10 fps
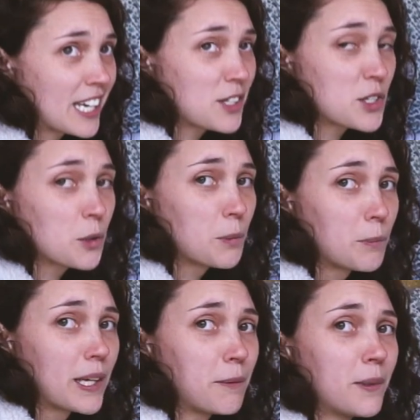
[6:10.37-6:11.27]
he's super
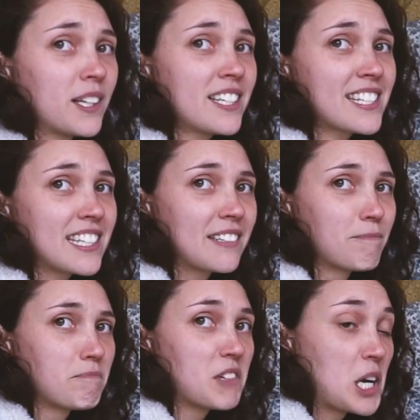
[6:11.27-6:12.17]
minimalist and
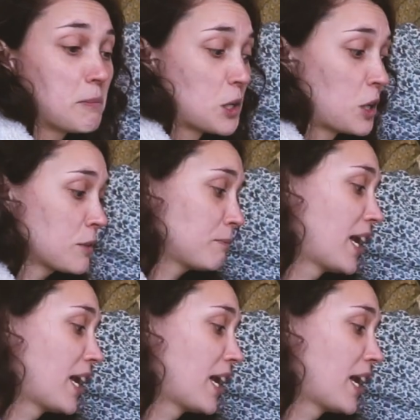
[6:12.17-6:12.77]
I'm not.